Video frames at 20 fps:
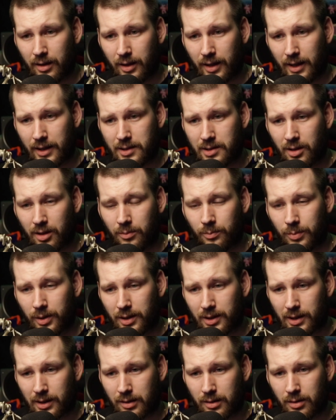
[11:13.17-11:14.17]

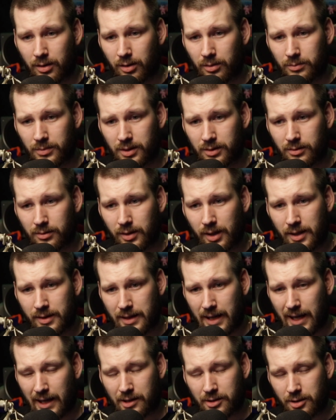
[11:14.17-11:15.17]
example.com is
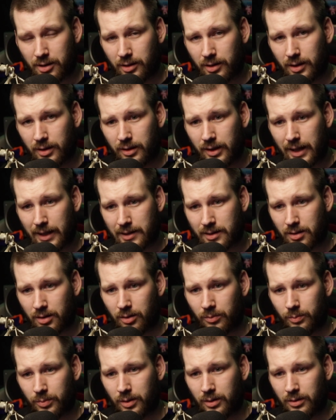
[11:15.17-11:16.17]
actually
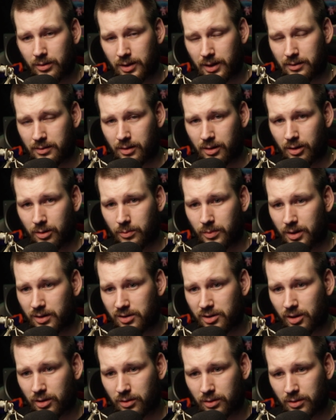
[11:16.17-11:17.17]
example.com
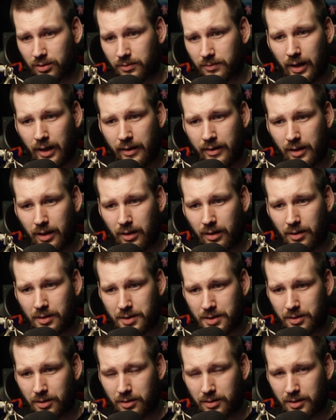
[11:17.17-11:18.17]
dot, and the
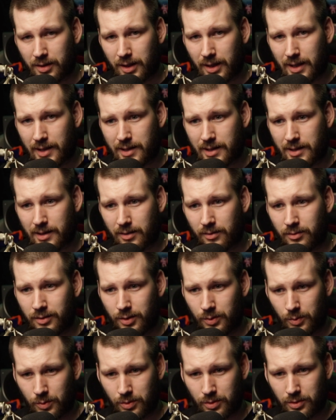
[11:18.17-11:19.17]
last dot is
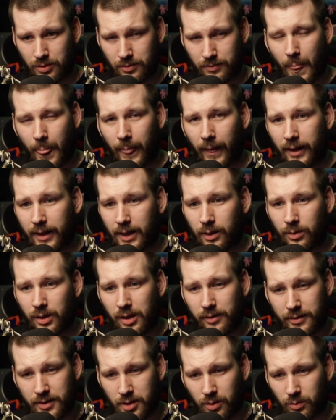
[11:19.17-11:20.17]
root. Now
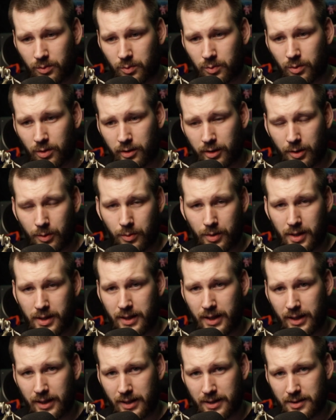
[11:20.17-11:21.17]
if you don't work with
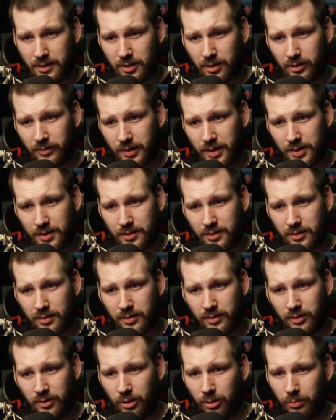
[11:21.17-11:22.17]
DNS servers,
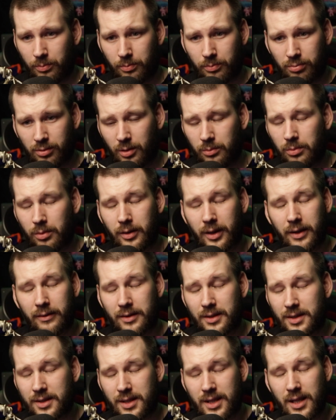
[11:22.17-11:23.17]
you'll probably
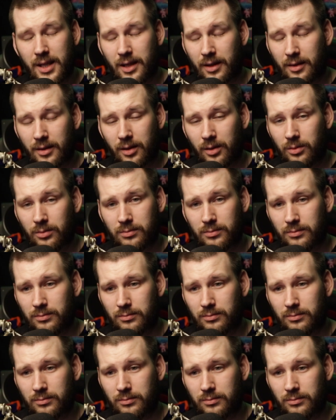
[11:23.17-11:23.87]
never see it though,